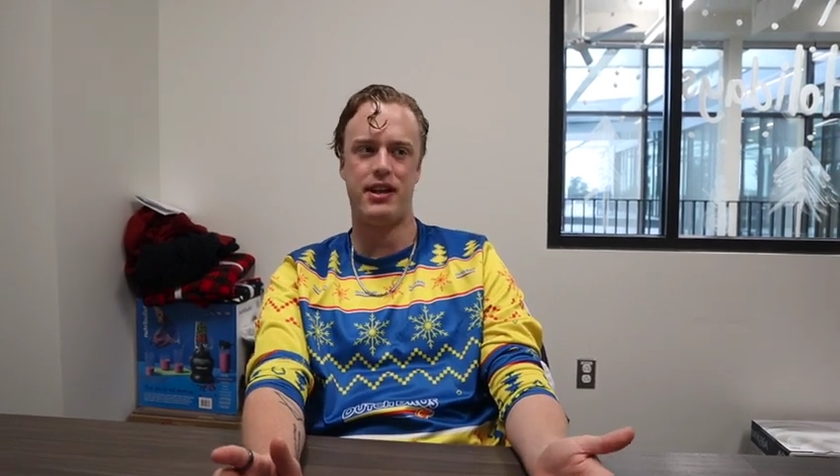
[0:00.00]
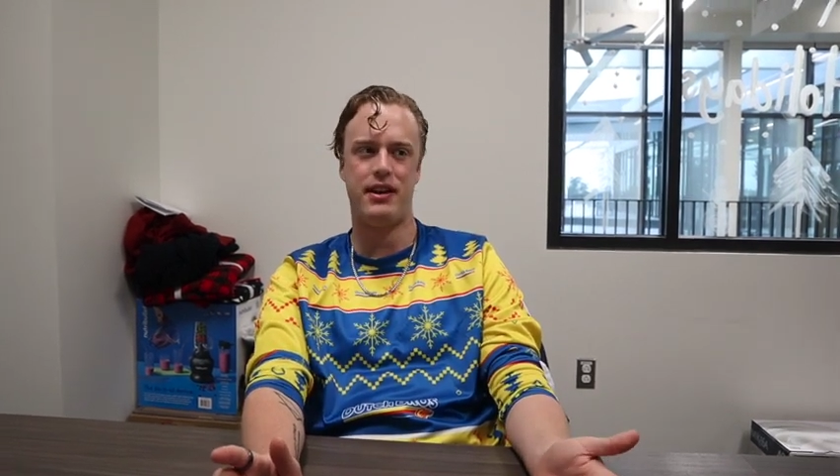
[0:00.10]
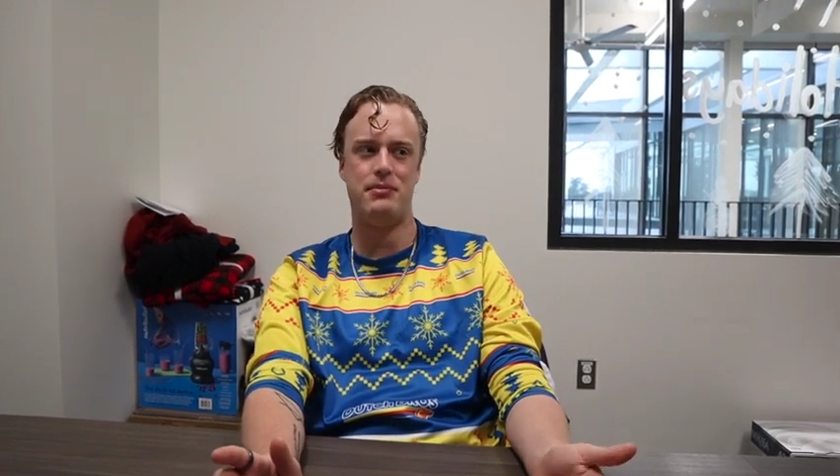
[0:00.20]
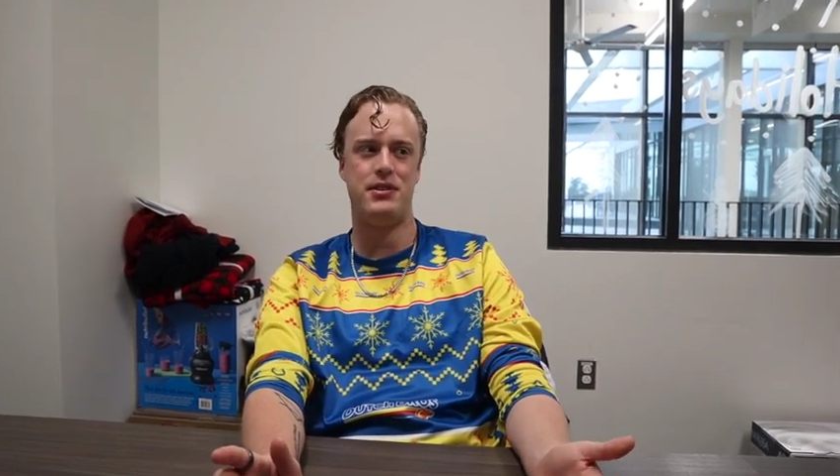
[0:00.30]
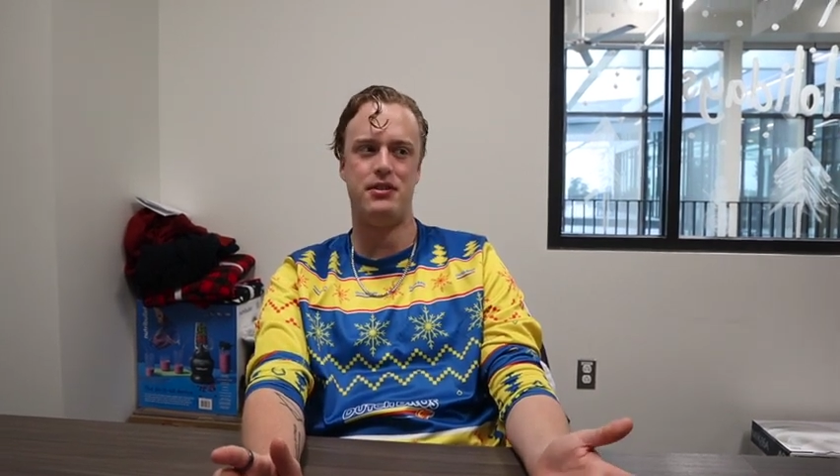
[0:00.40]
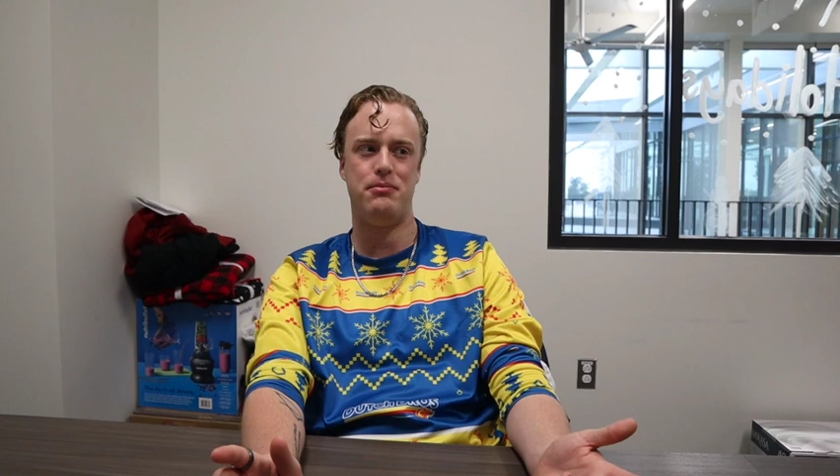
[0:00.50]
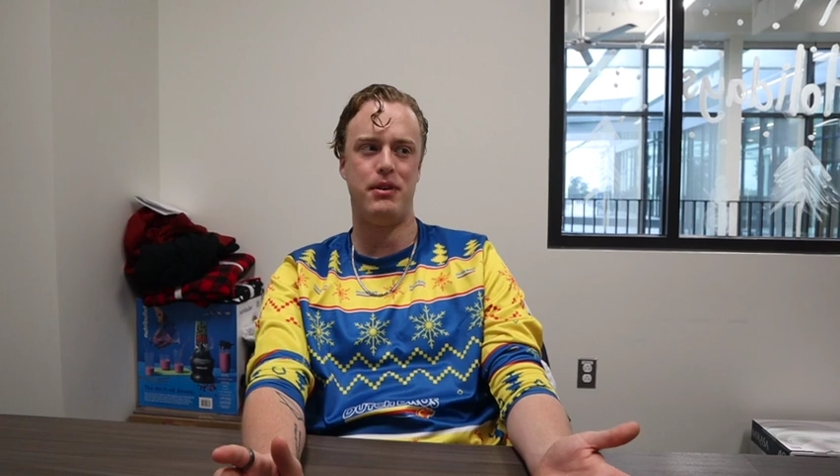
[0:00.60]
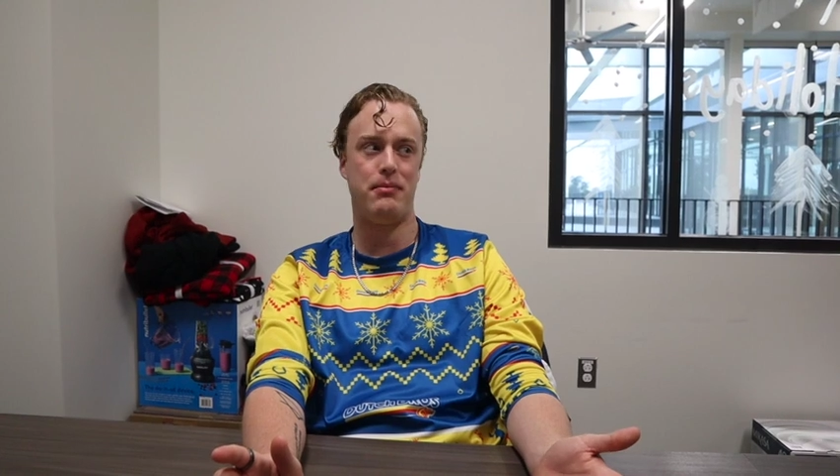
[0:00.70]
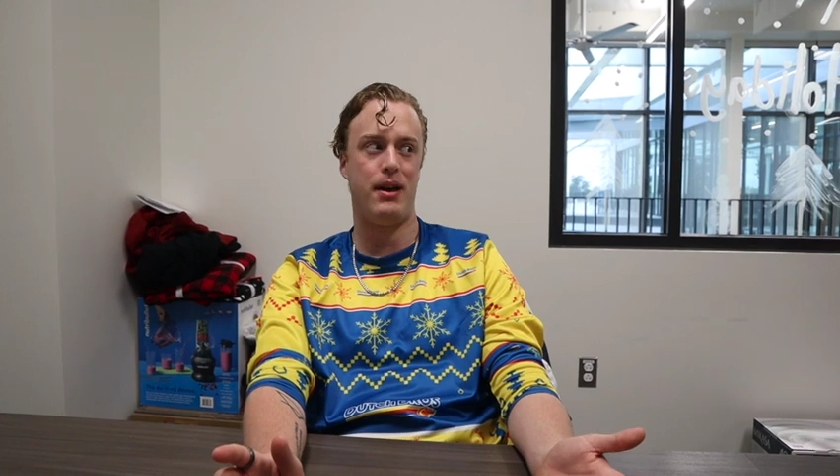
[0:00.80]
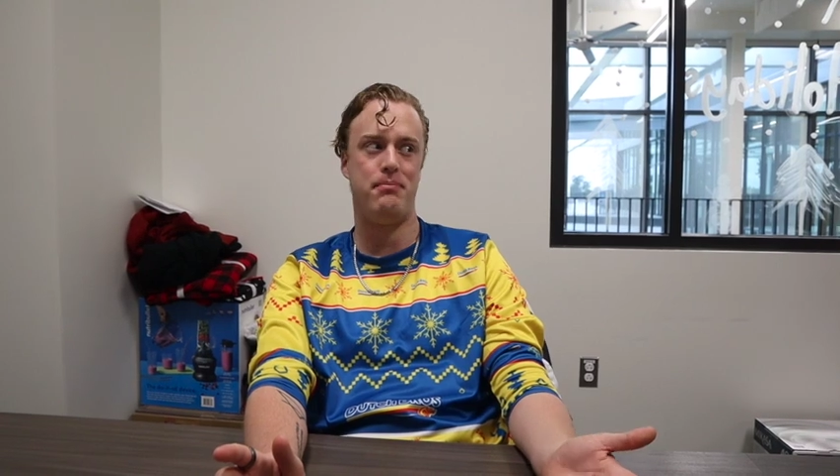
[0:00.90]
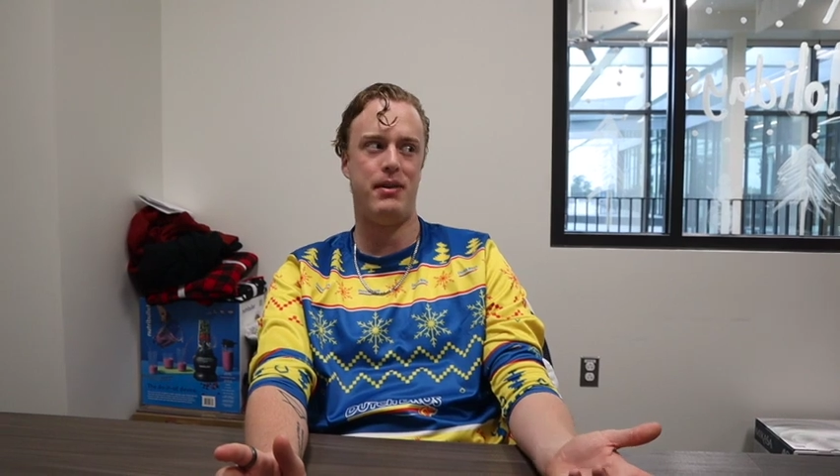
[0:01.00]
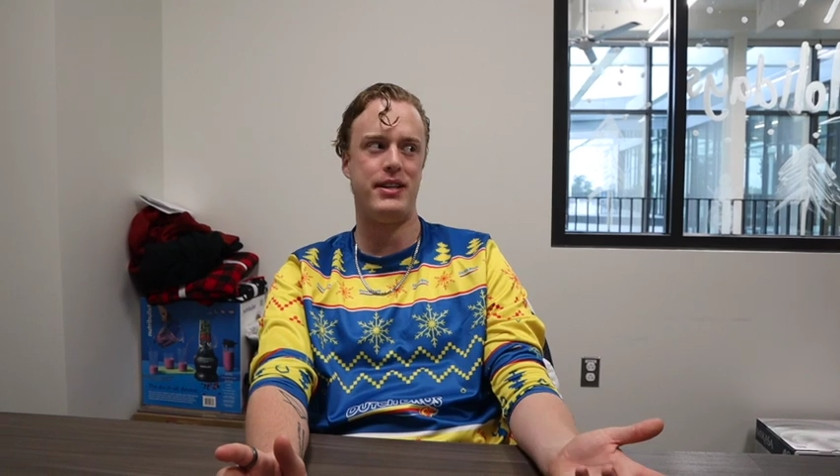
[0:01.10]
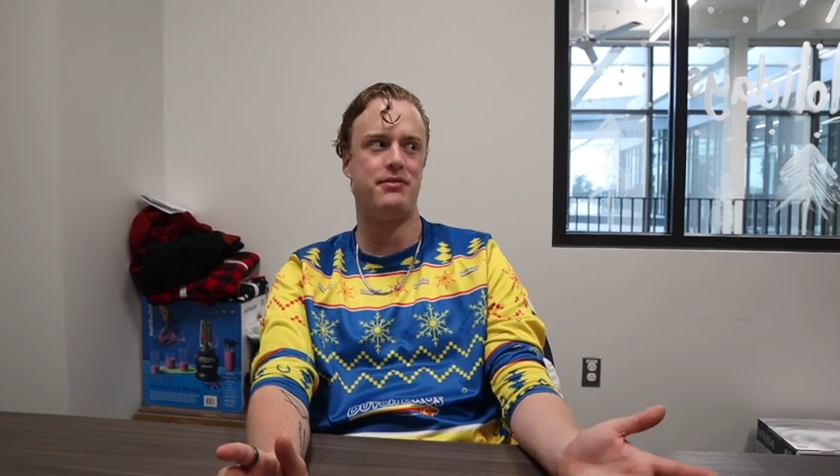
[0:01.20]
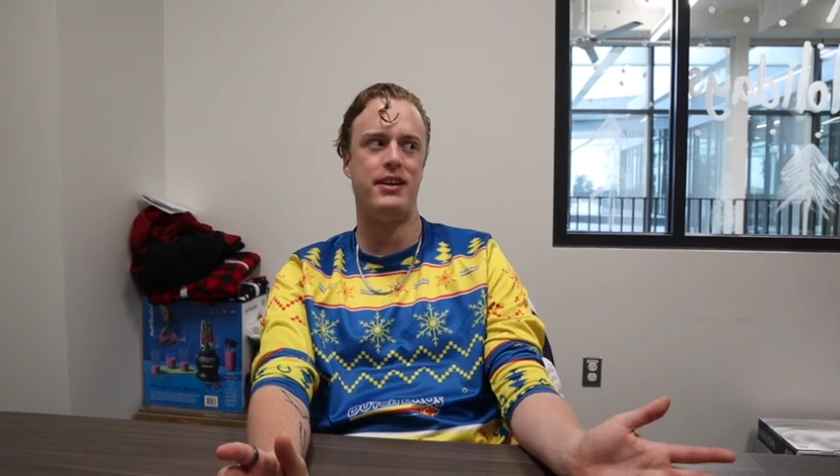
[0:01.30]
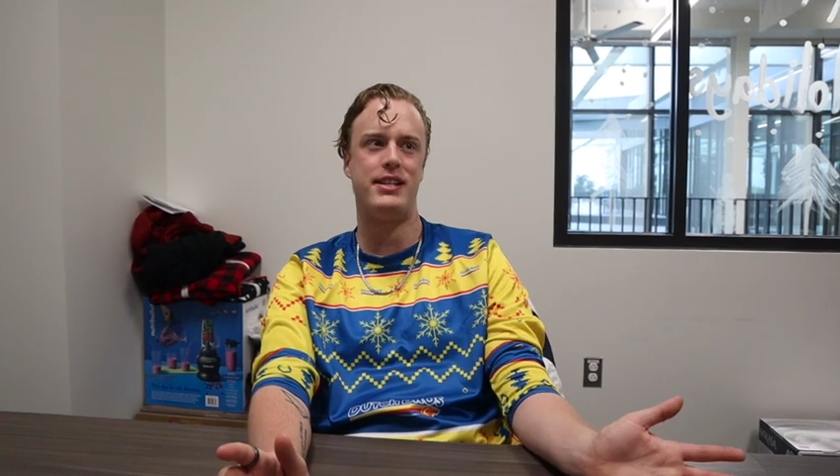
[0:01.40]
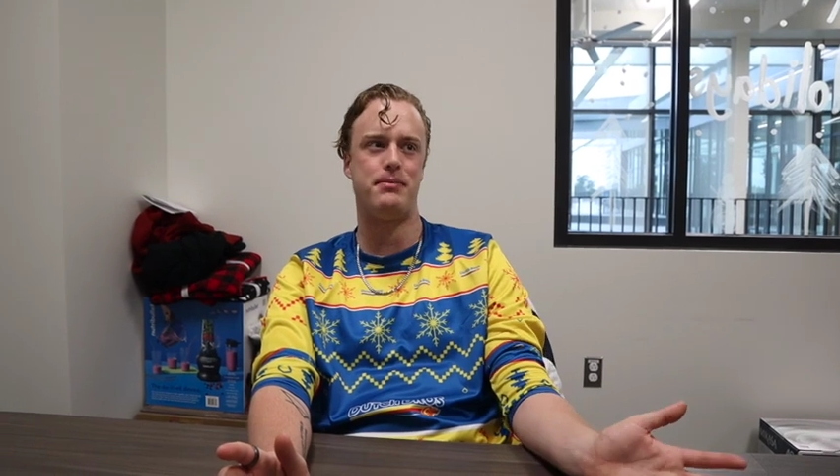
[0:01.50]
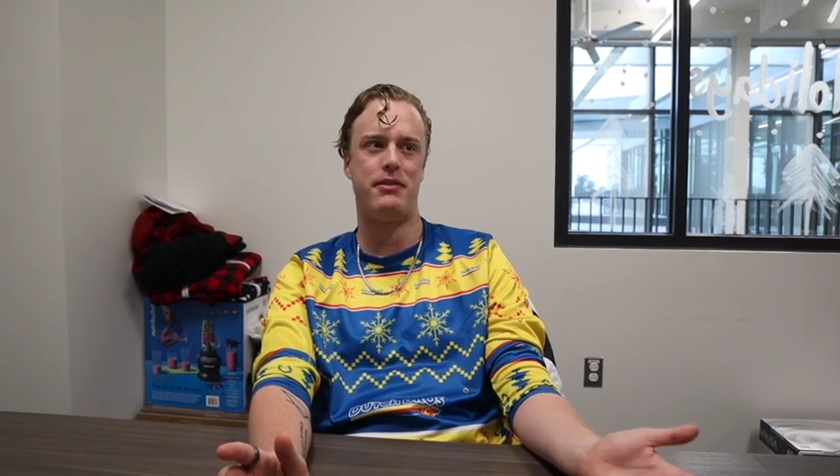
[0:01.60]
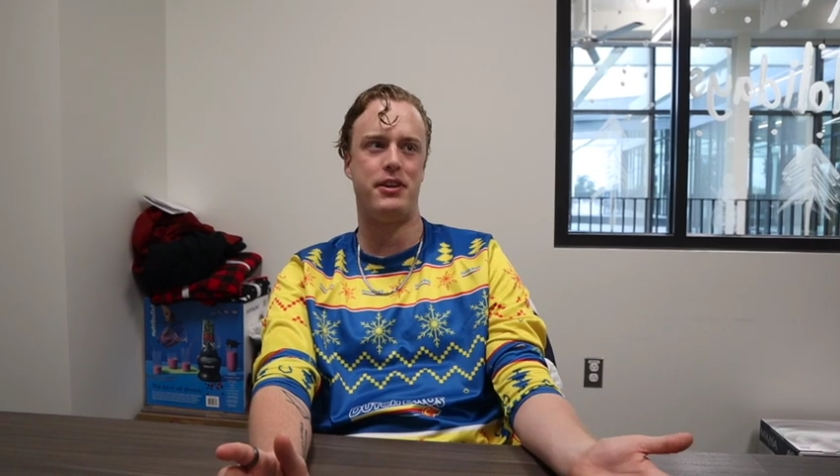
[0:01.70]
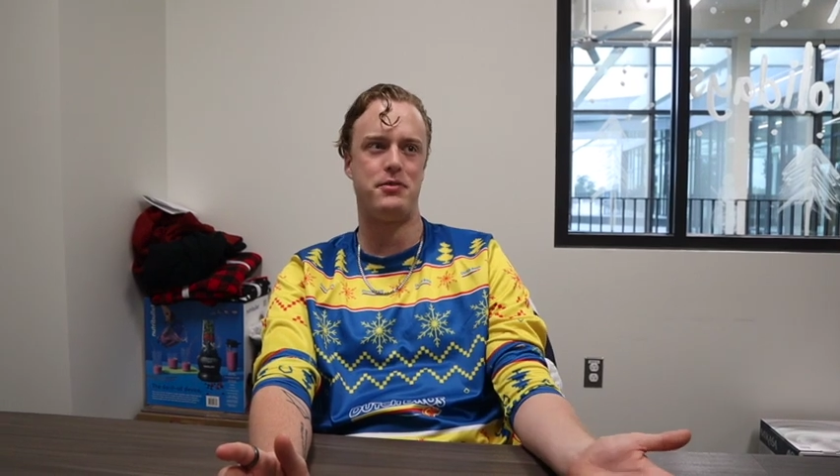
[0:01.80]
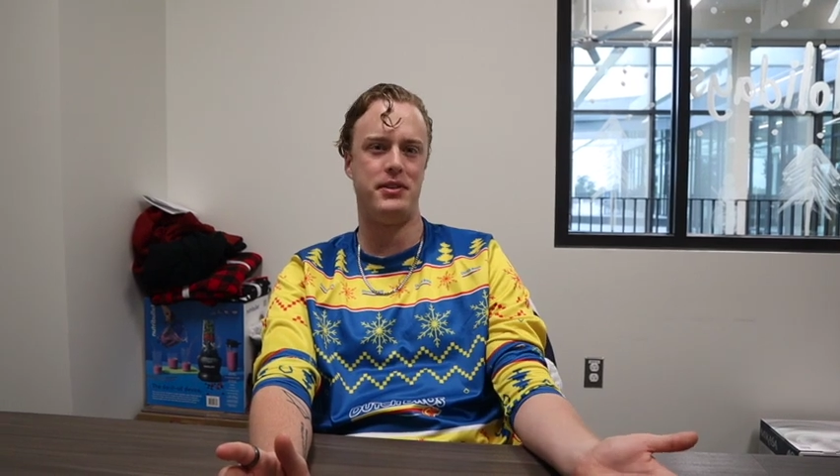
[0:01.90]
Like I'm still, like my best friend is
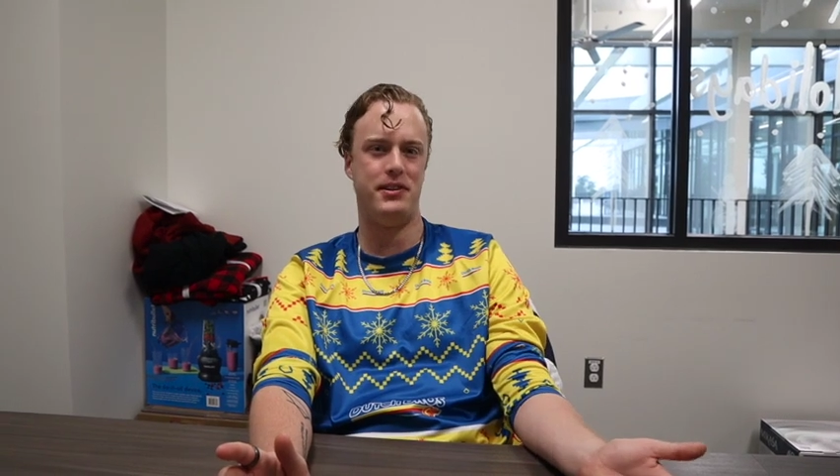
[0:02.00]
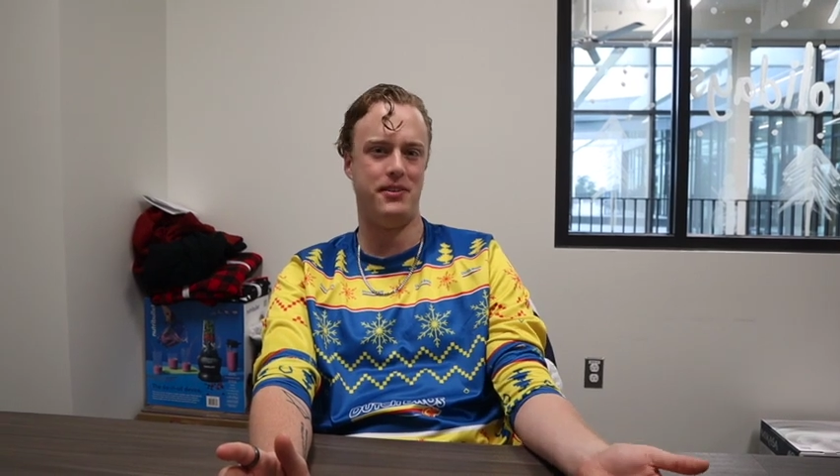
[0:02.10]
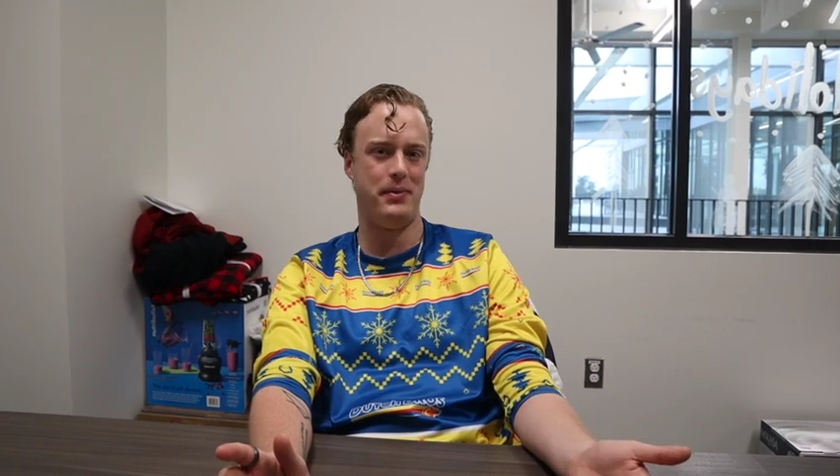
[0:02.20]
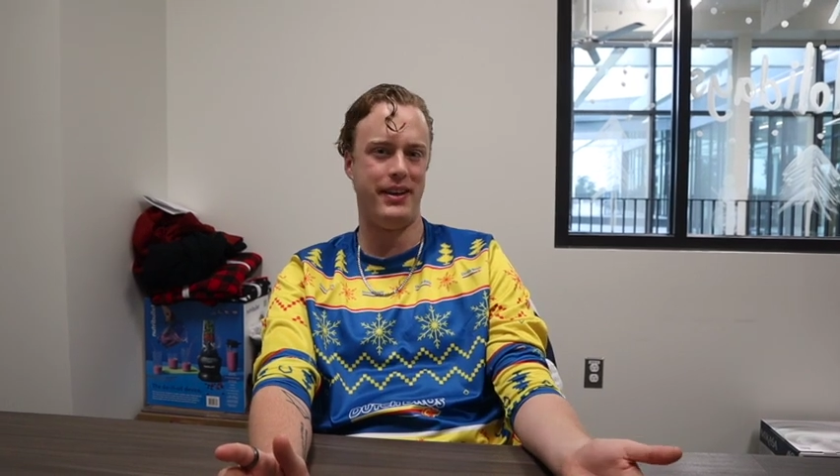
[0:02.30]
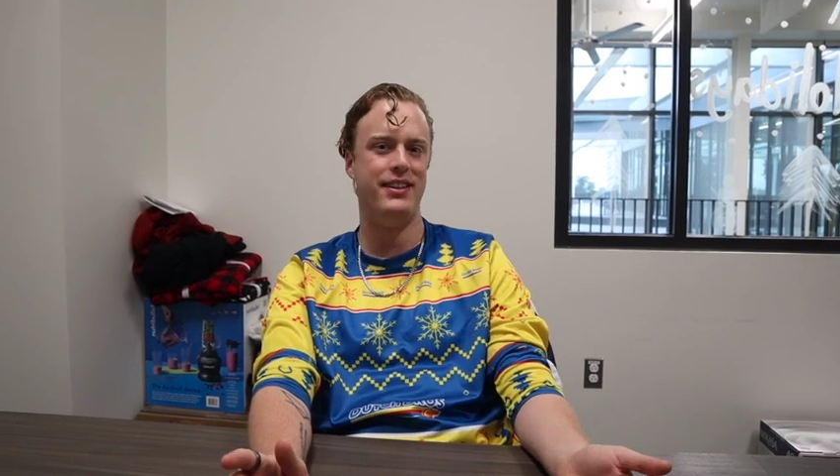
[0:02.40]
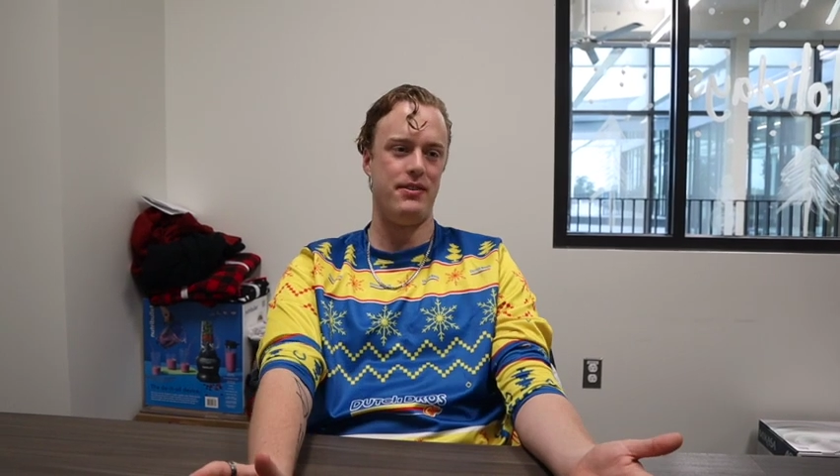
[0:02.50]
my freshman year roommate.